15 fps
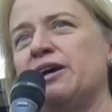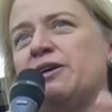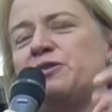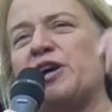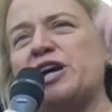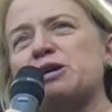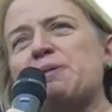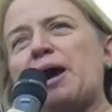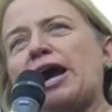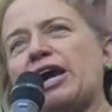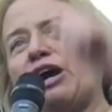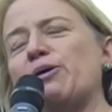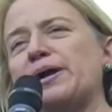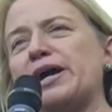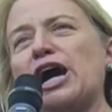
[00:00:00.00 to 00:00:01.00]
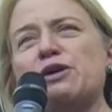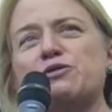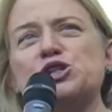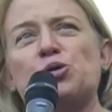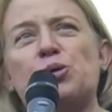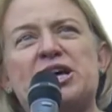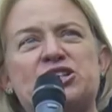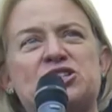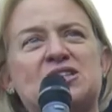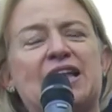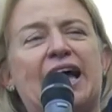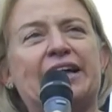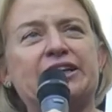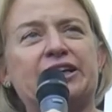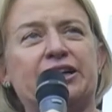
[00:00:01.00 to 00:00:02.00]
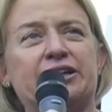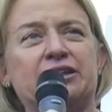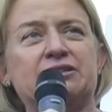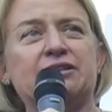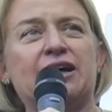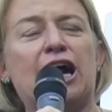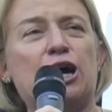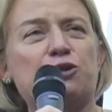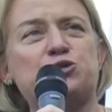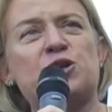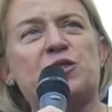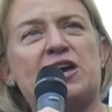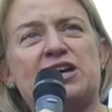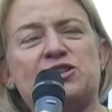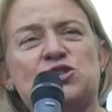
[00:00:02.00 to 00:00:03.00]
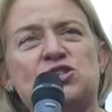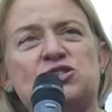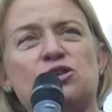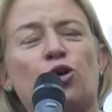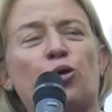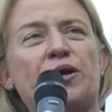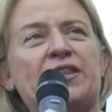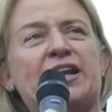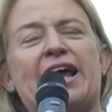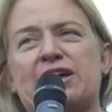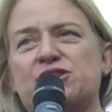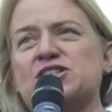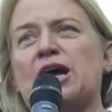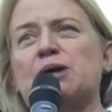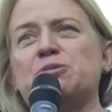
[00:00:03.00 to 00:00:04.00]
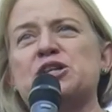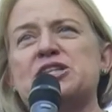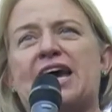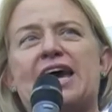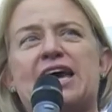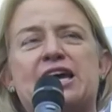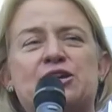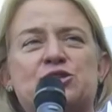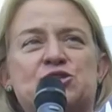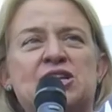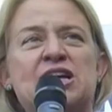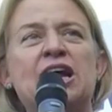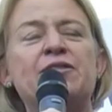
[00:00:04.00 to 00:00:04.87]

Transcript: think about going over to East London after this or in the next couple of days.